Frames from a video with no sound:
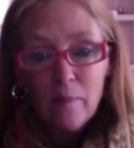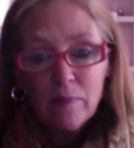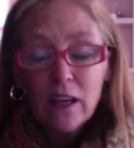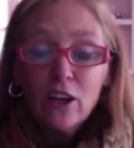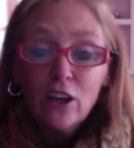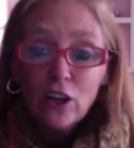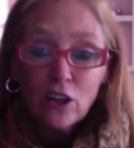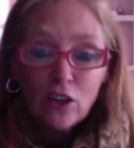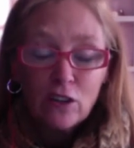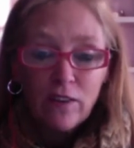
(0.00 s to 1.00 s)
You can
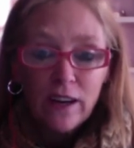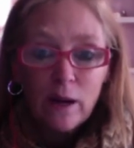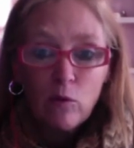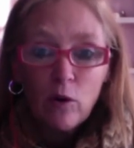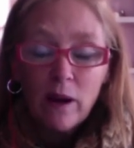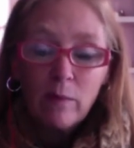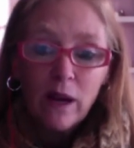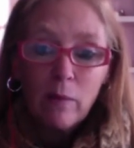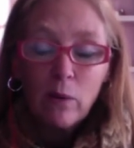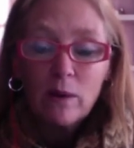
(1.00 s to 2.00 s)
also find out more about me on
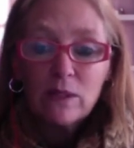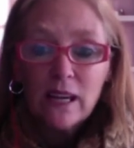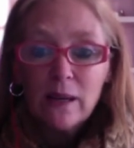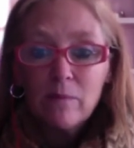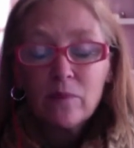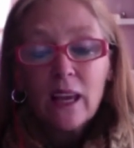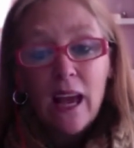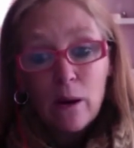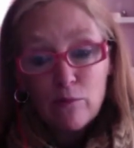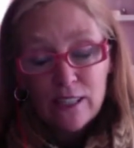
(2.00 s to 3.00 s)
my website
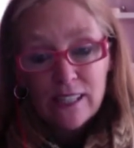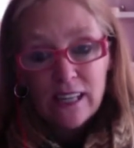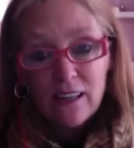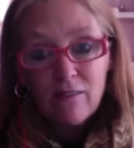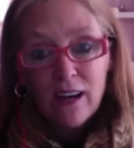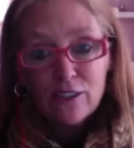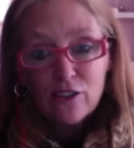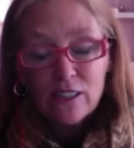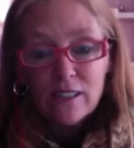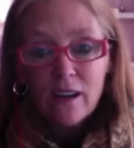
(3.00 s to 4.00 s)
at
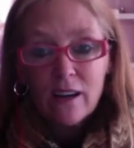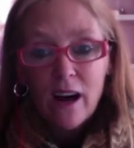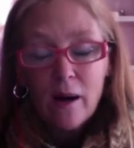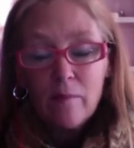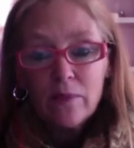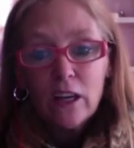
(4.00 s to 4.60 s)
pristineadvisors.com.